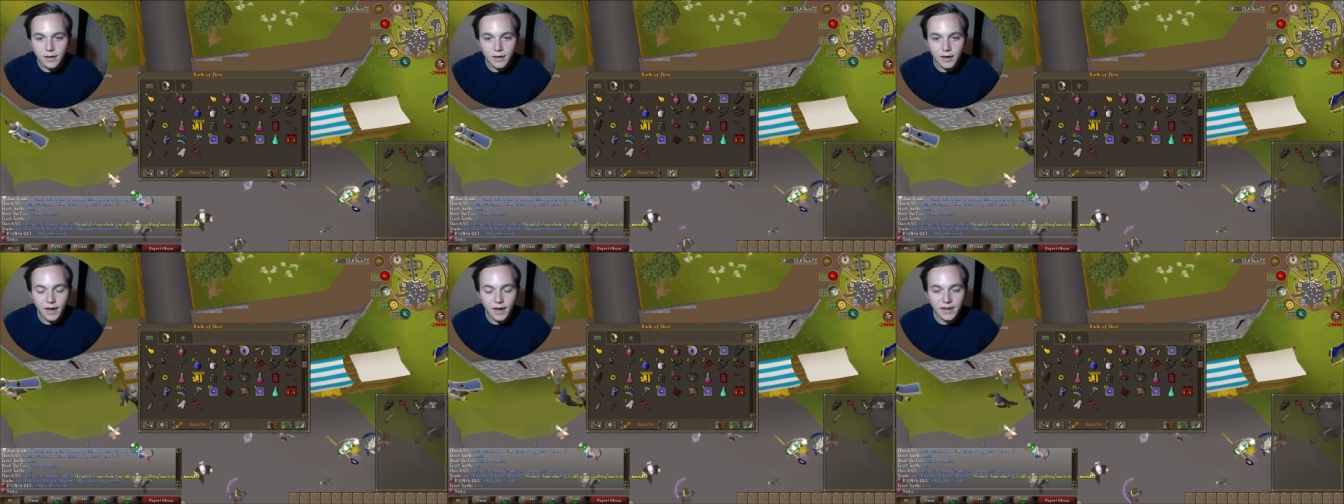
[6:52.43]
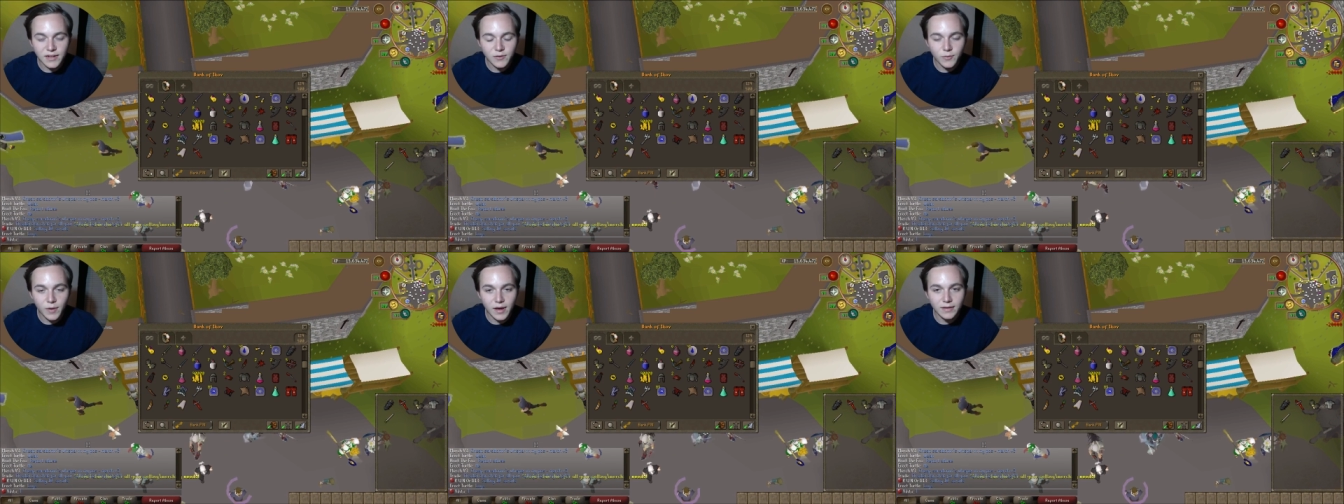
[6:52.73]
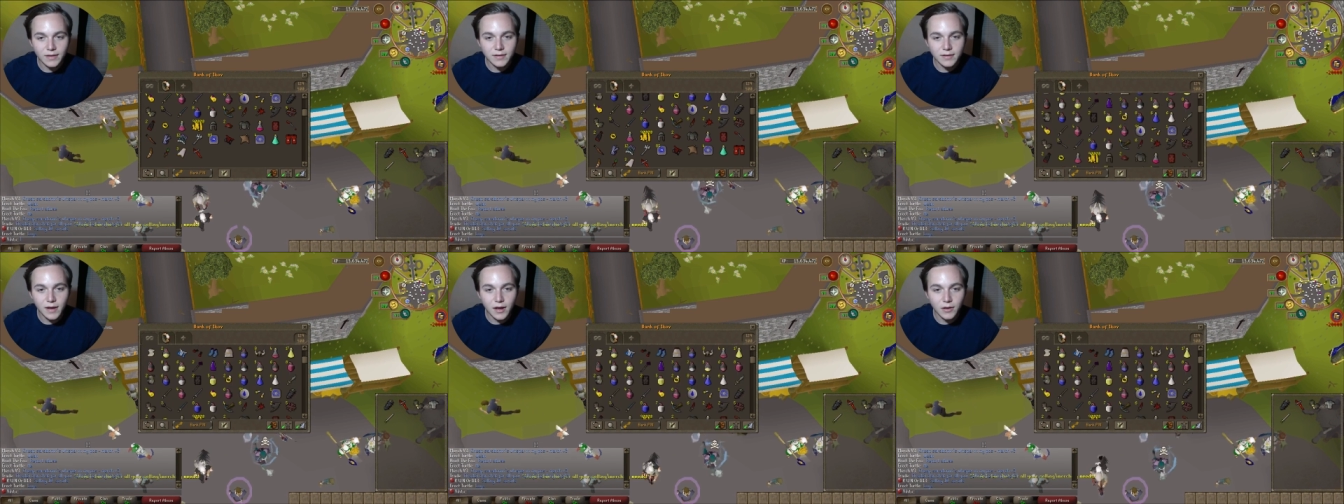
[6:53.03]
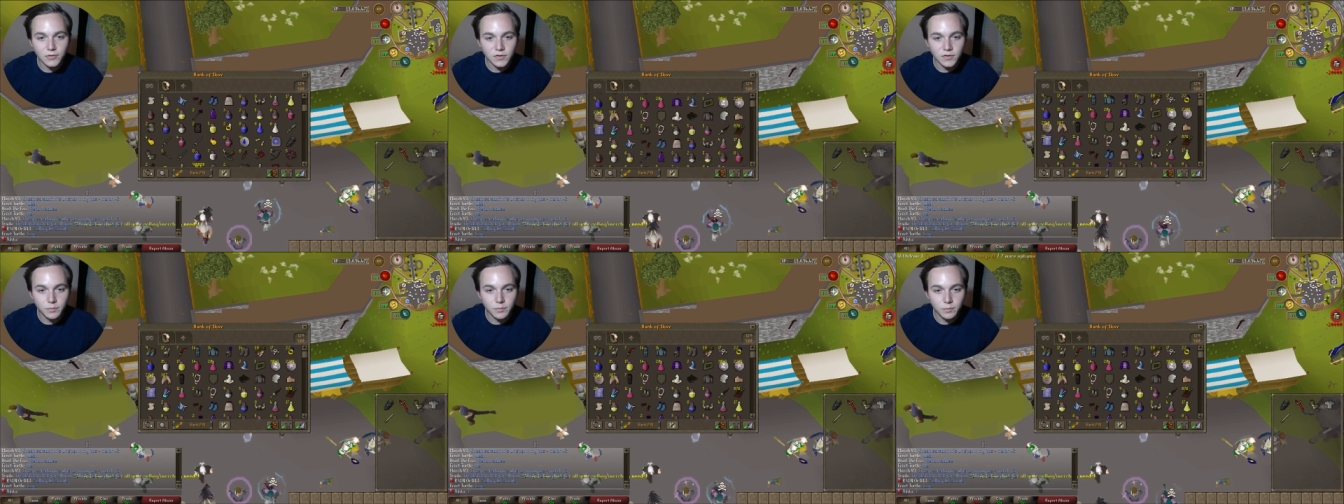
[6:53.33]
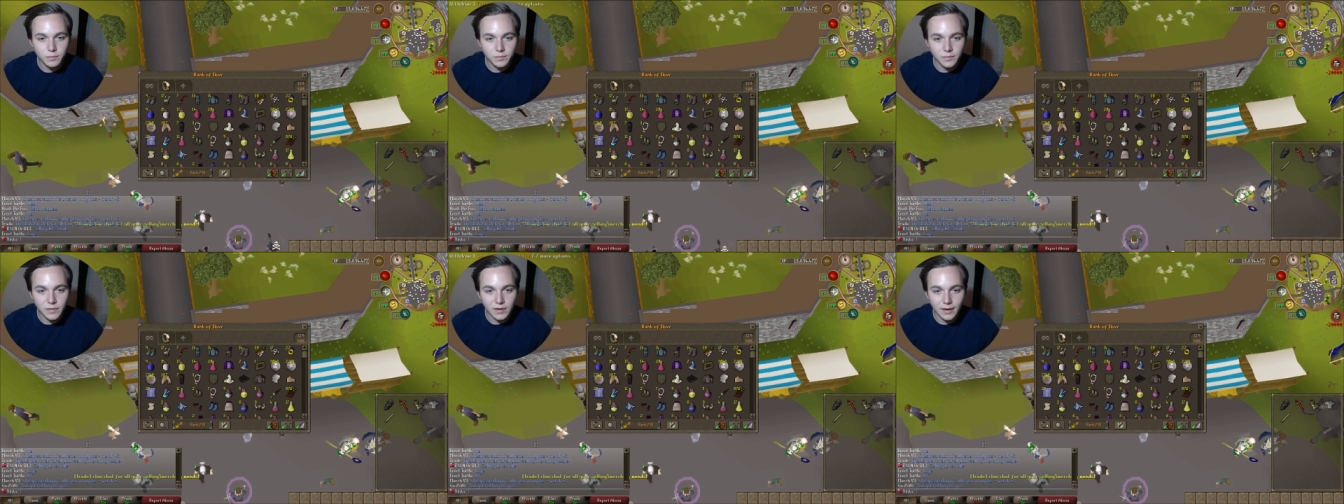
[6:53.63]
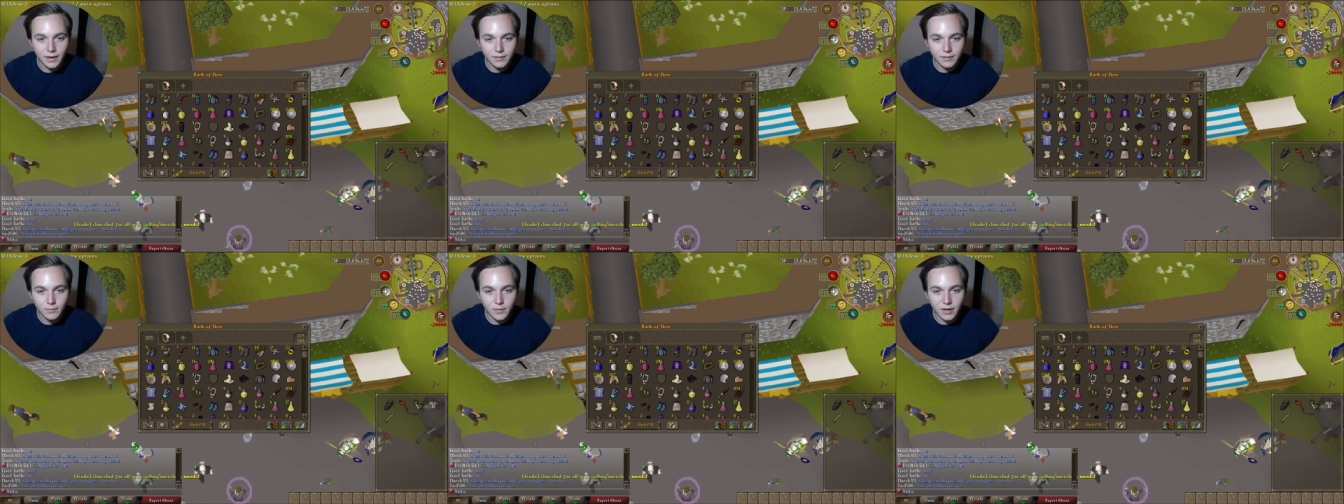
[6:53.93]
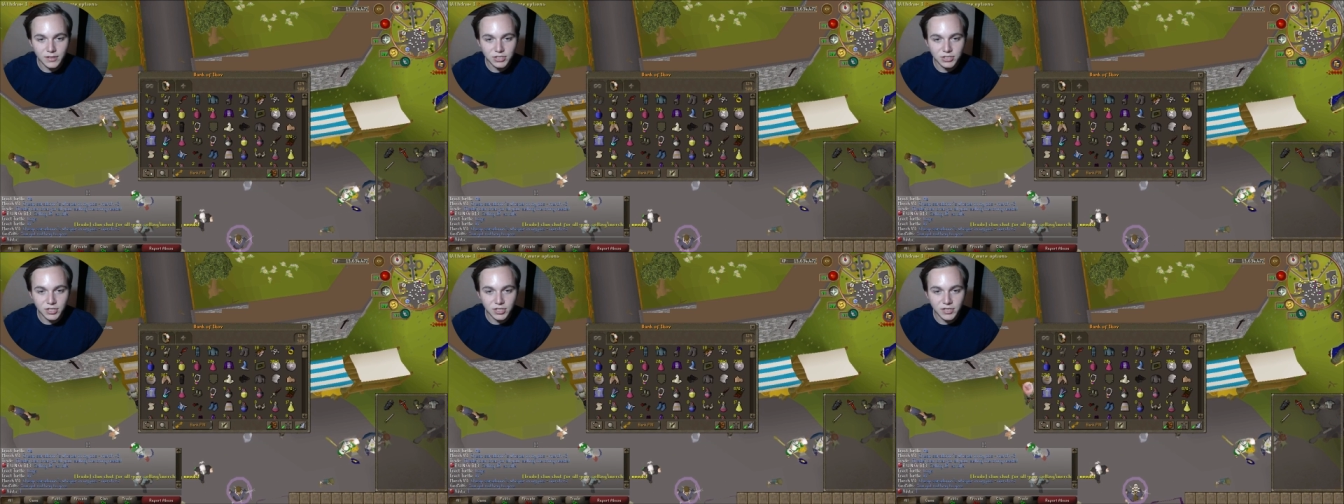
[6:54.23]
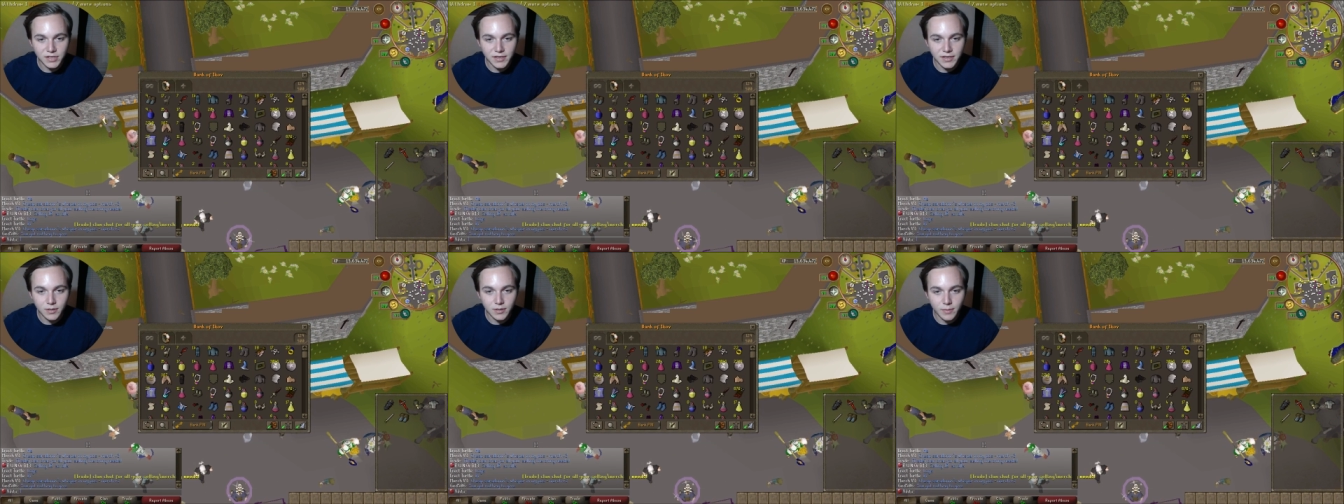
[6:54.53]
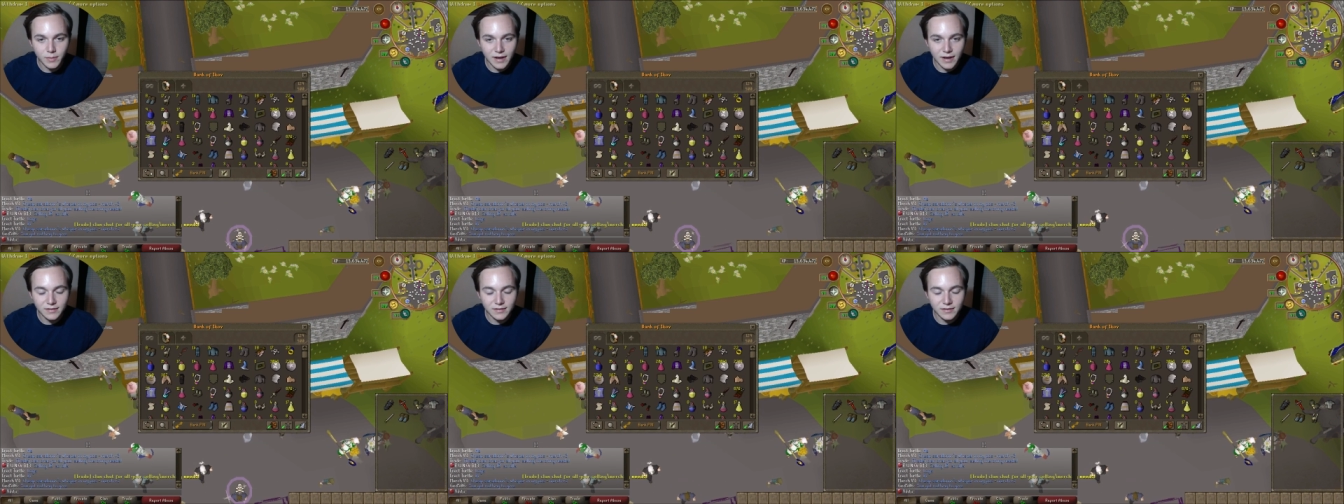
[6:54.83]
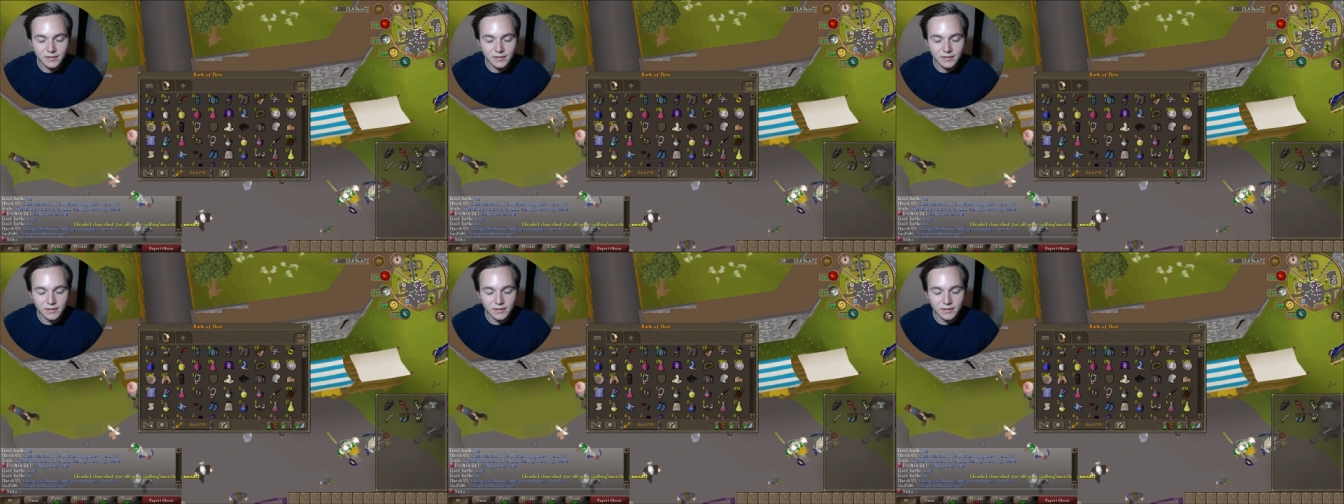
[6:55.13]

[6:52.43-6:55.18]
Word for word: Anyways, I'll just get my shitty gear back